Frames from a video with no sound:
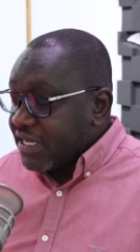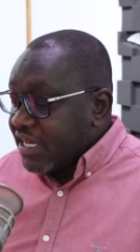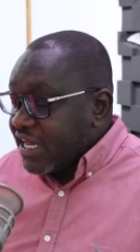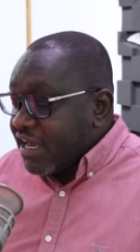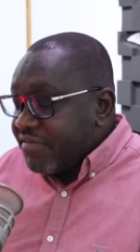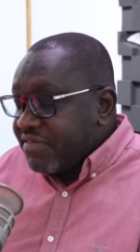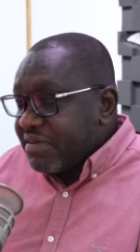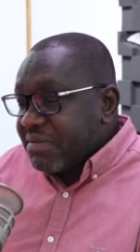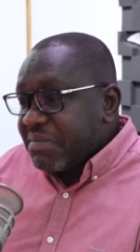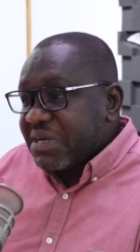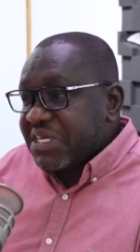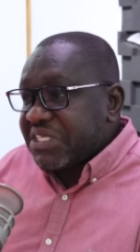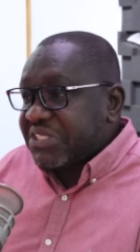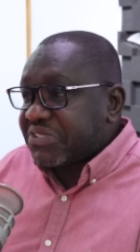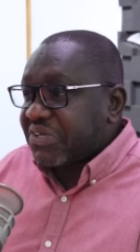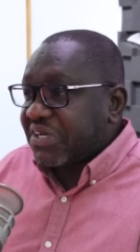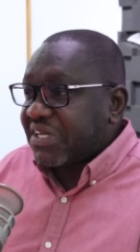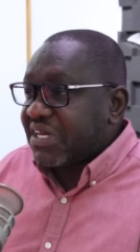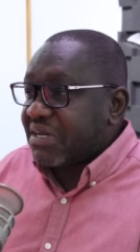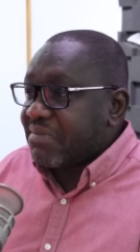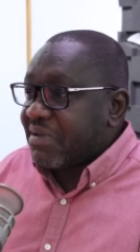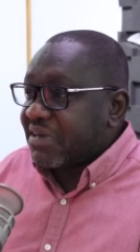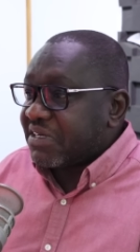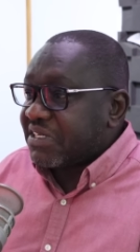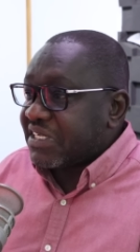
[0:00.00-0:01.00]
Everybody's
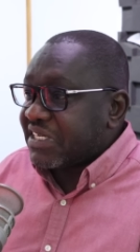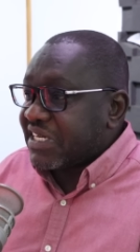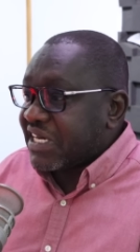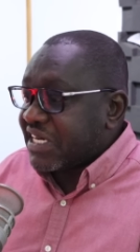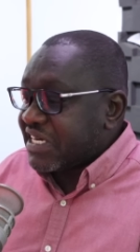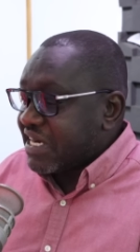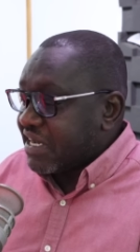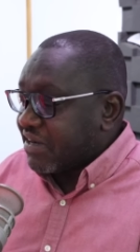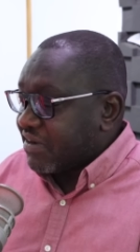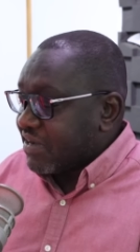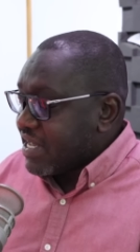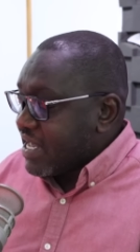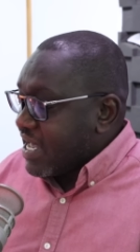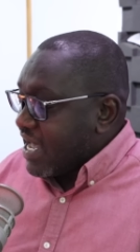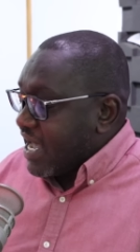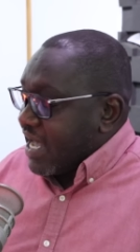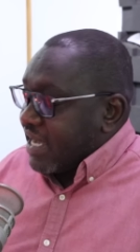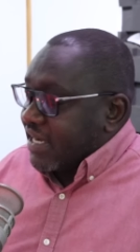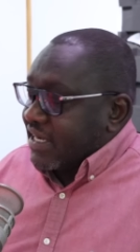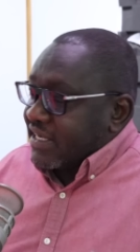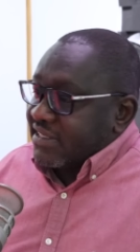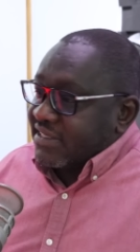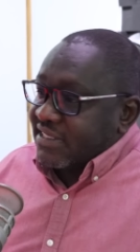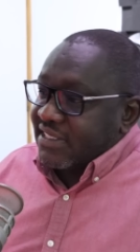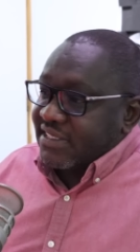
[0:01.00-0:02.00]
talking about it right now. I
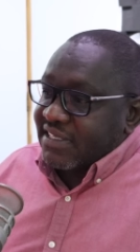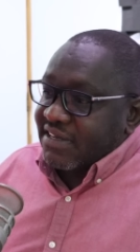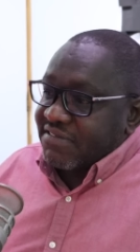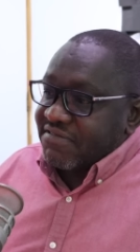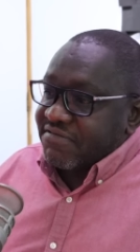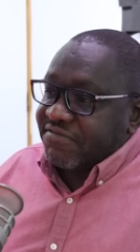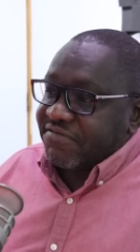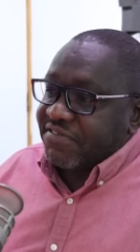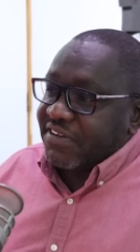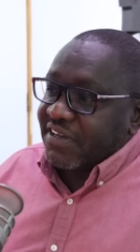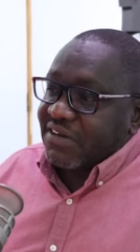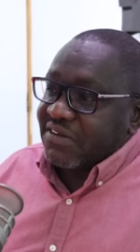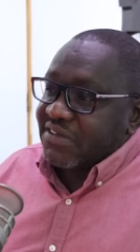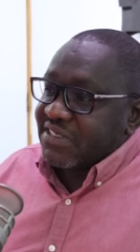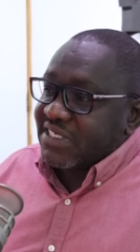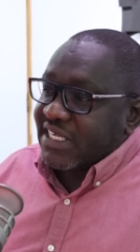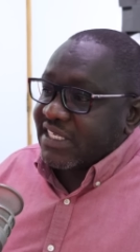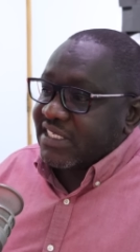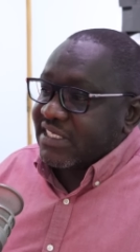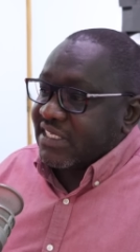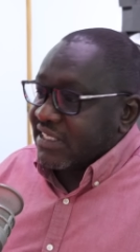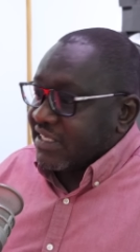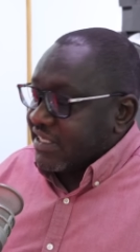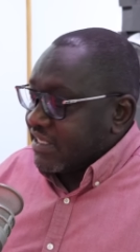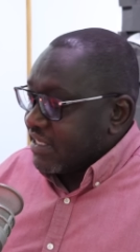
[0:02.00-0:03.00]
can see some fellows
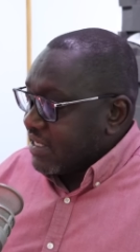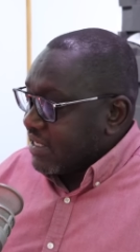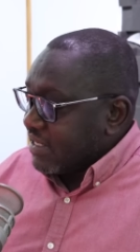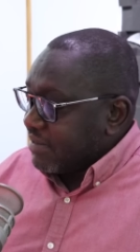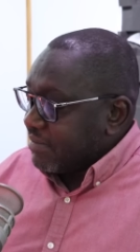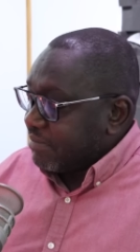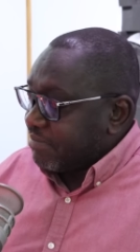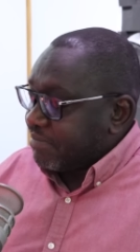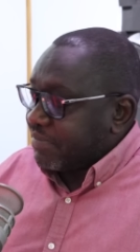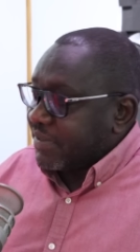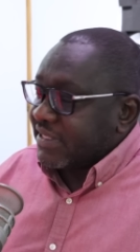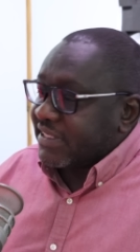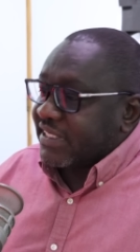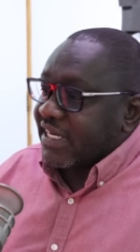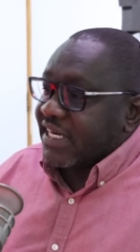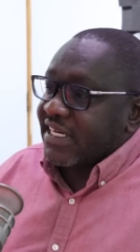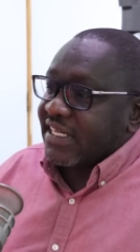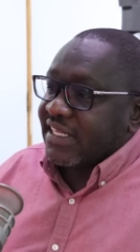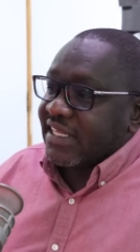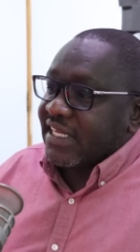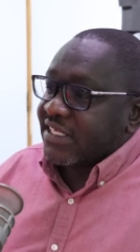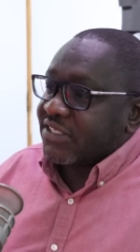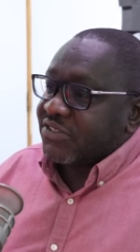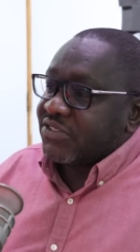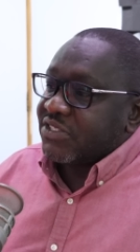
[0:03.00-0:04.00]
that he,
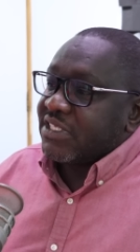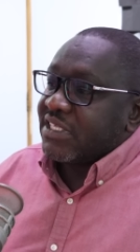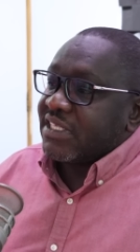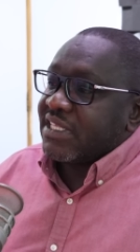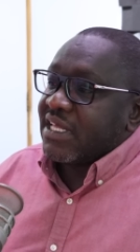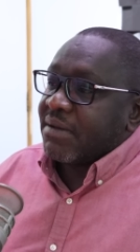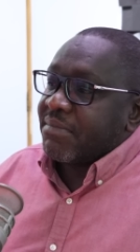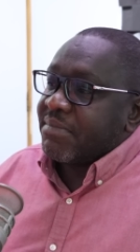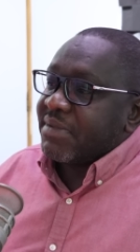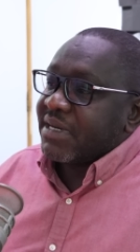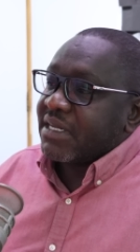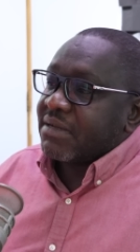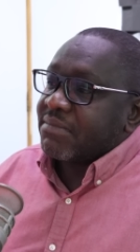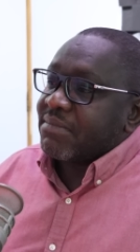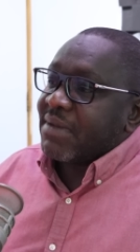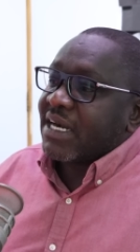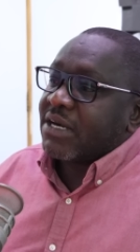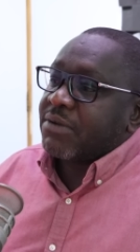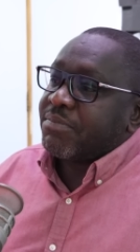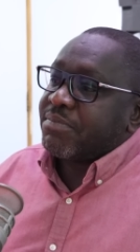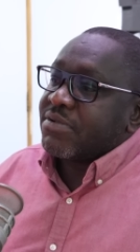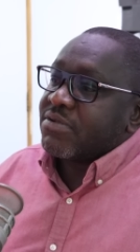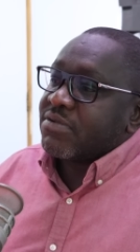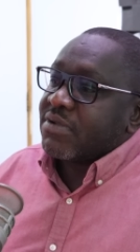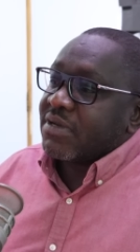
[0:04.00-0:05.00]
pretending that they are bringing back
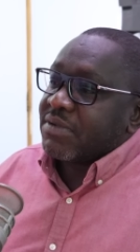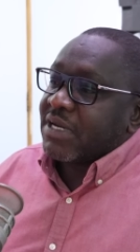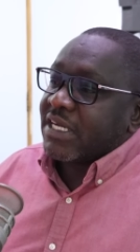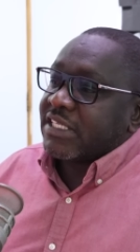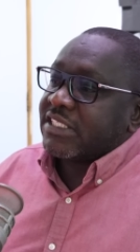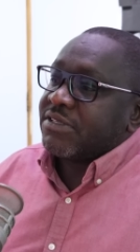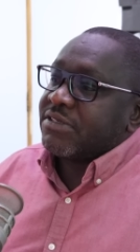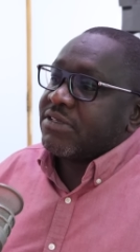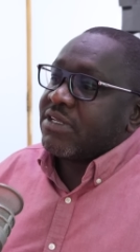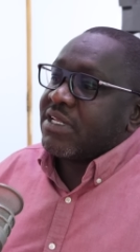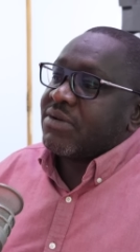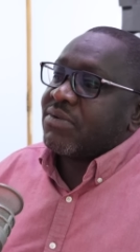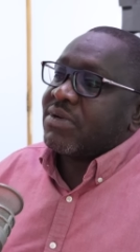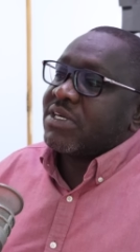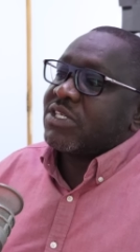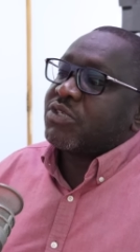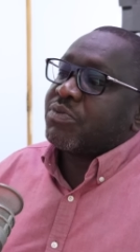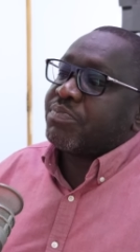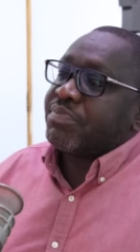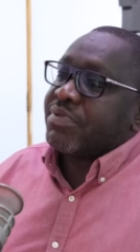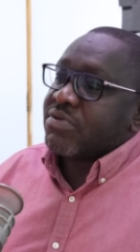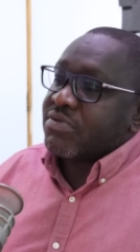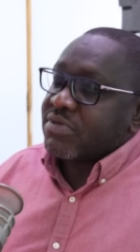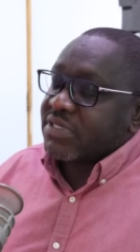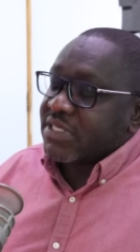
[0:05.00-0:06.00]
that they want to
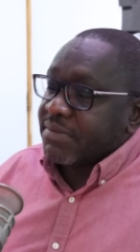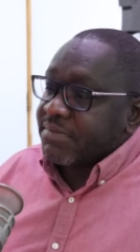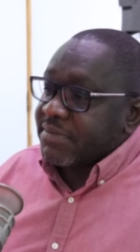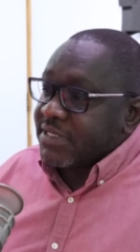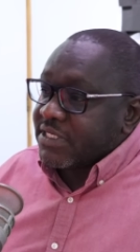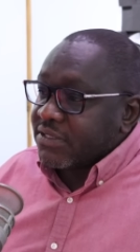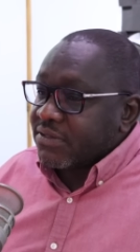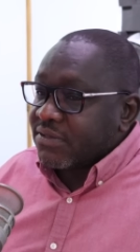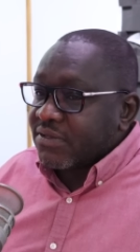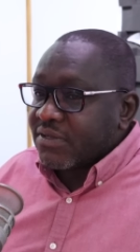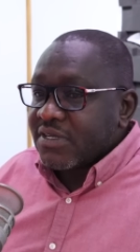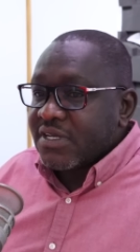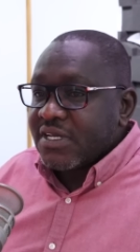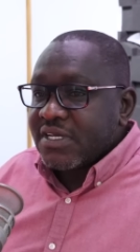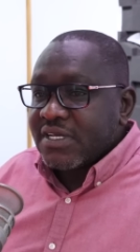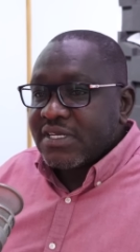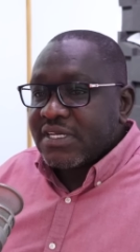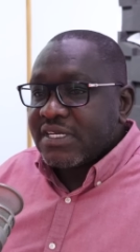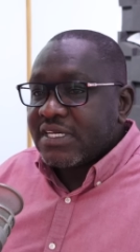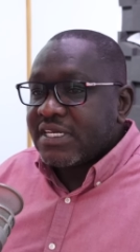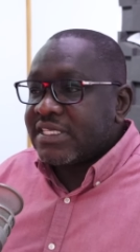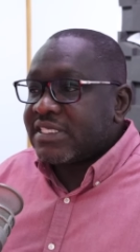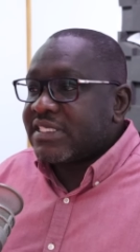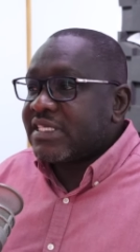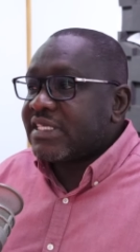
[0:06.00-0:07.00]
punguza mizigo.
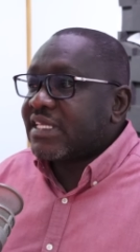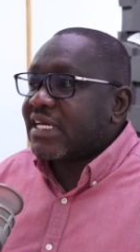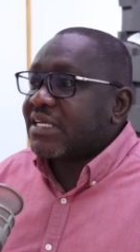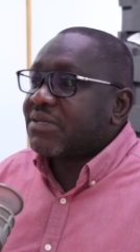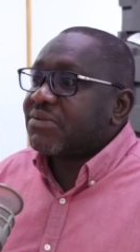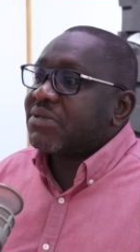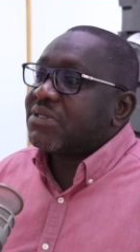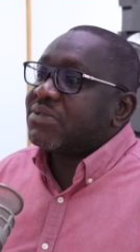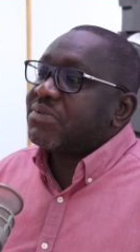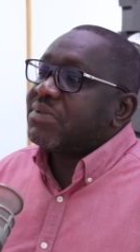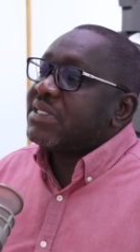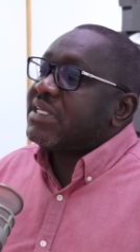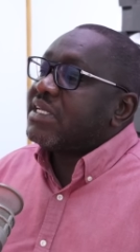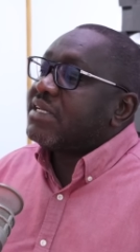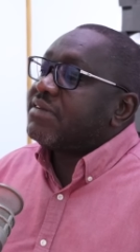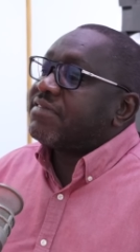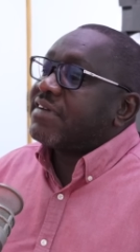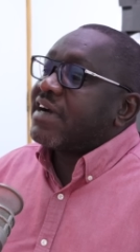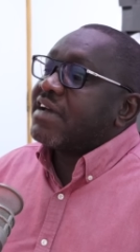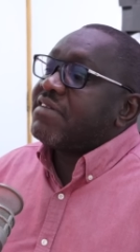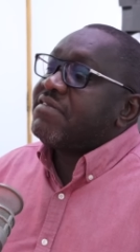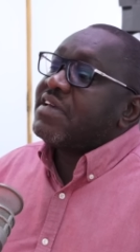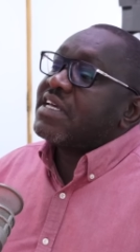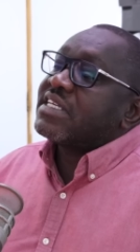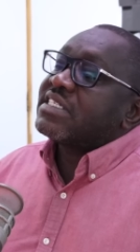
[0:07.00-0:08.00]
Isn't that what we did
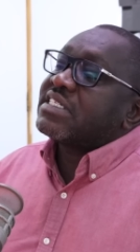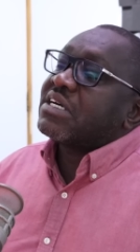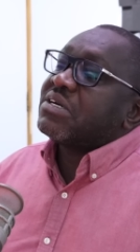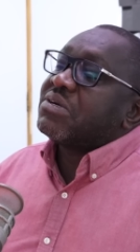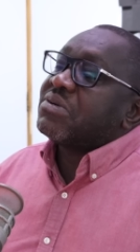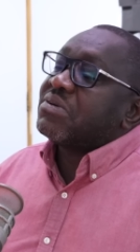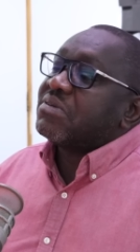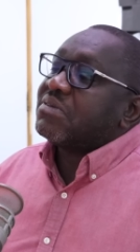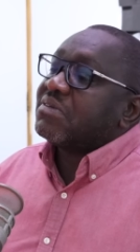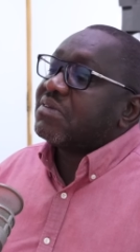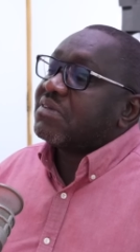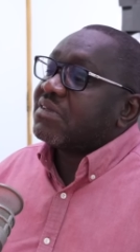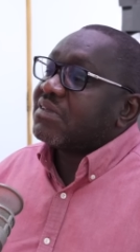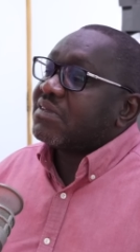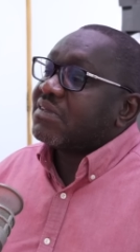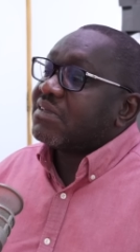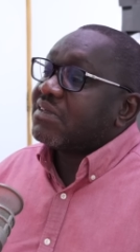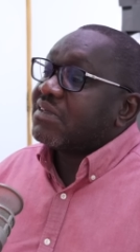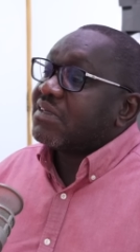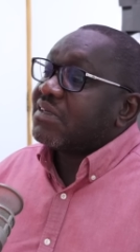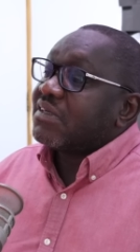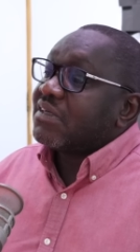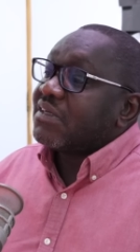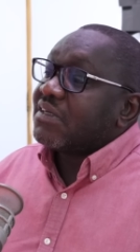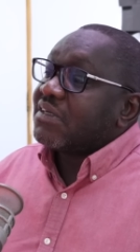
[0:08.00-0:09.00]
five years ago? That I
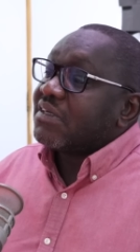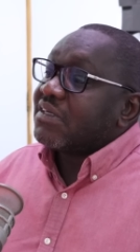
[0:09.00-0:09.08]
remember.